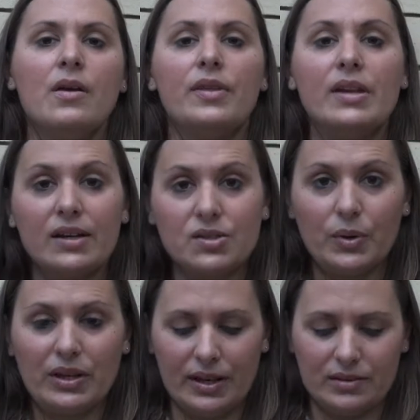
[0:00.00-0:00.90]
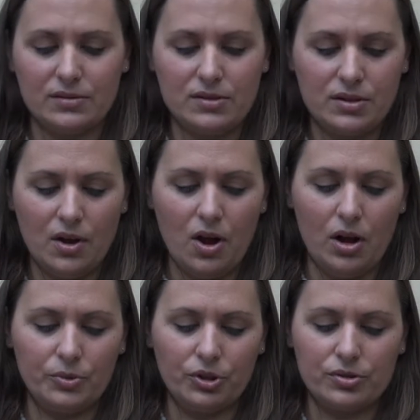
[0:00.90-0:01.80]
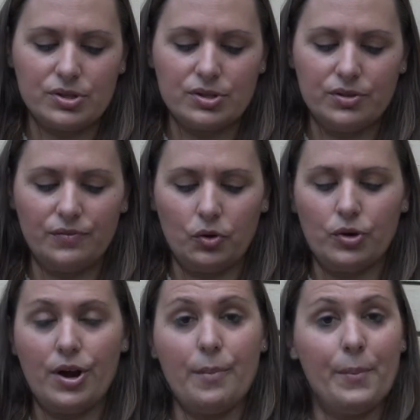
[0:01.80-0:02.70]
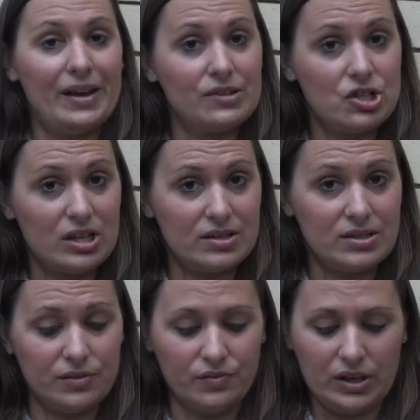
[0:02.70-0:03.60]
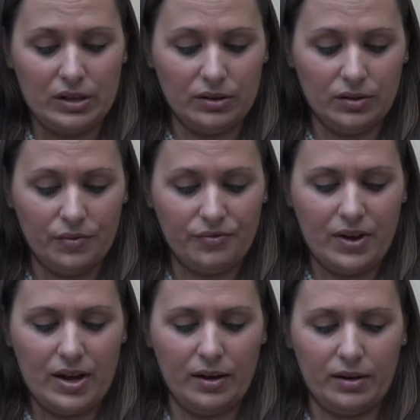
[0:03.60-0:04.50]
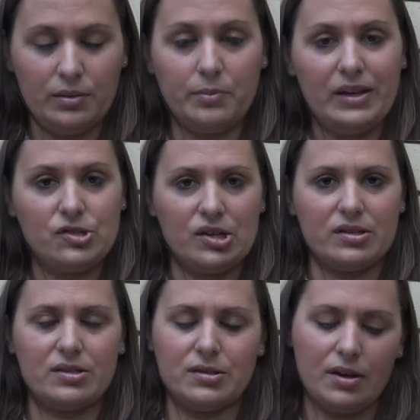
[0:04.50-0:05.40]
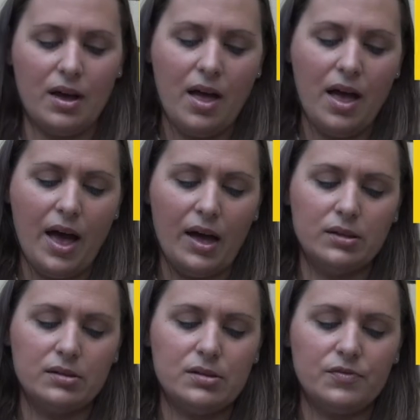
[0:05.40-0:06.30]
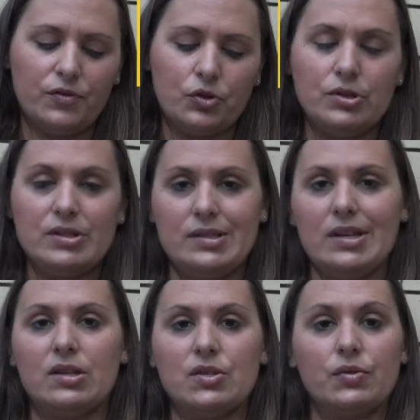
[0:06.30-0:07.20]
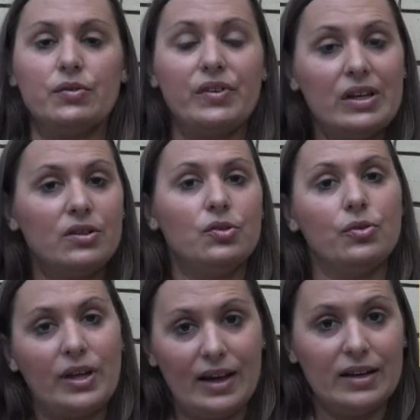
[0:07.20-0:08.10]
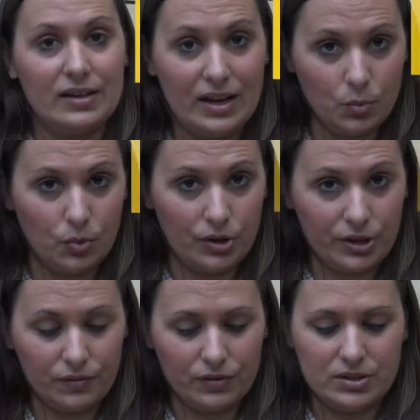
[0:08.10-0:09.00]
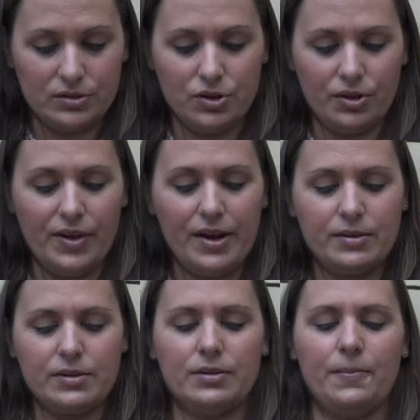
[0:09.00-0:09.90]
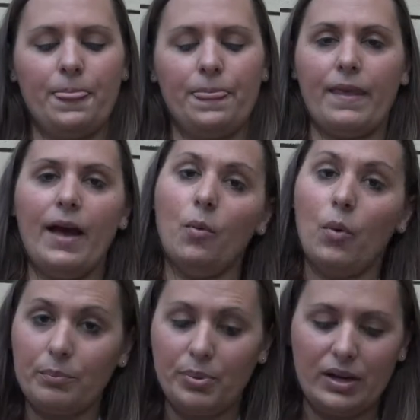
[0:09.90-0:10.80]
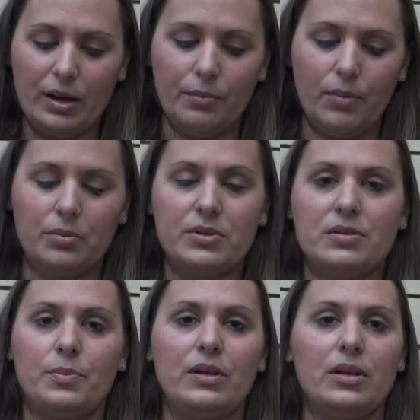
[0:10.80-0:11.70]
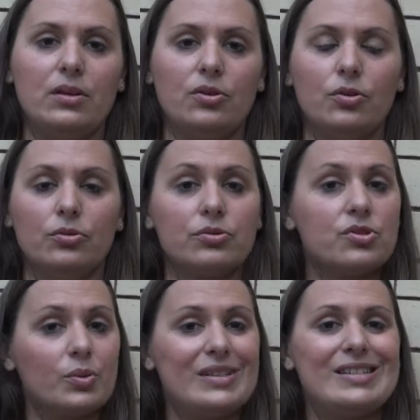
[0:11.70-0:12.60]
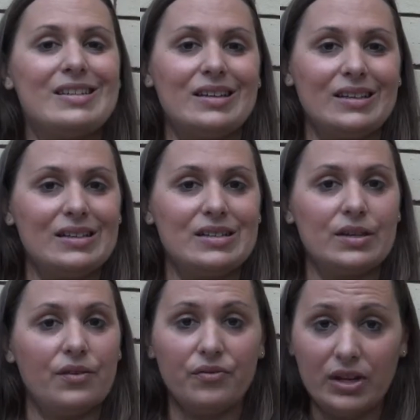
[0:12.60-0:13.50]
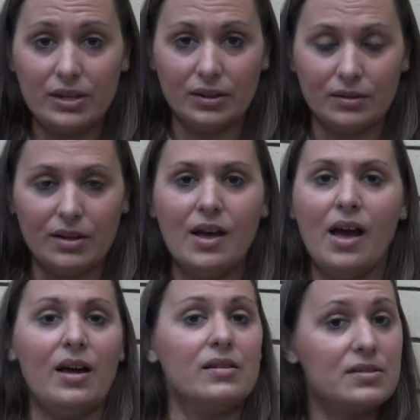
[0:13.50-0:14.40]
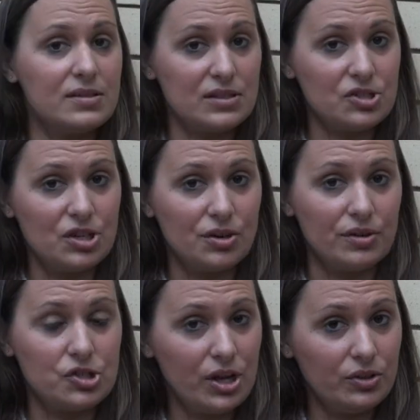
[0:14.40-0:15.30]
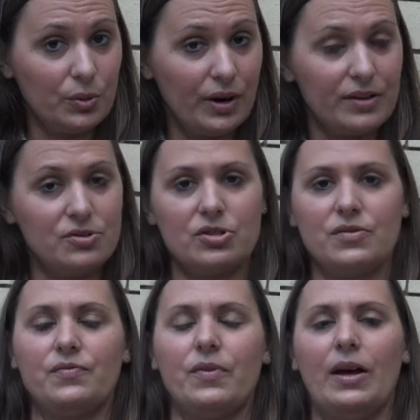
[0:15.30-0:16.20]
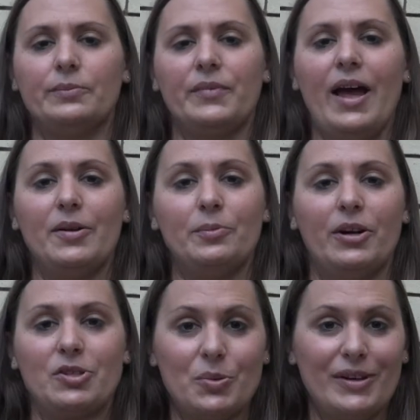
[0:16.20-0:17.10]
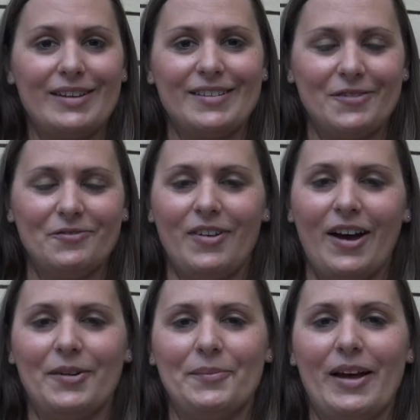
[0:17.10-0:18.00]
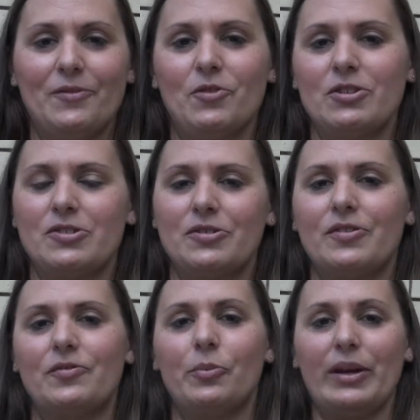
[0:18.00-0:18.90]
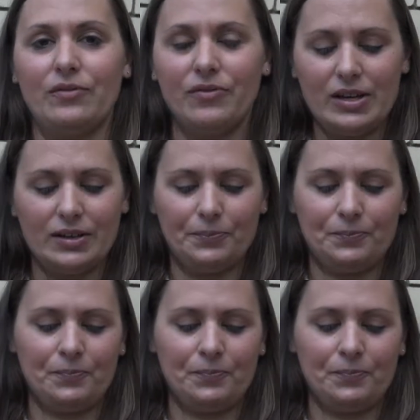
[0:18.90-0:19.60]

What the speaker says: The next weekend I'm going to the Von Manchester Vegan Fair in Manchester, and Von stands for Vegan Organic Network, if you didn't know that. At 1 p.m. I'll be speaking on 20 years of vegan, as this year in January just had my 20th anniversary for being vegan.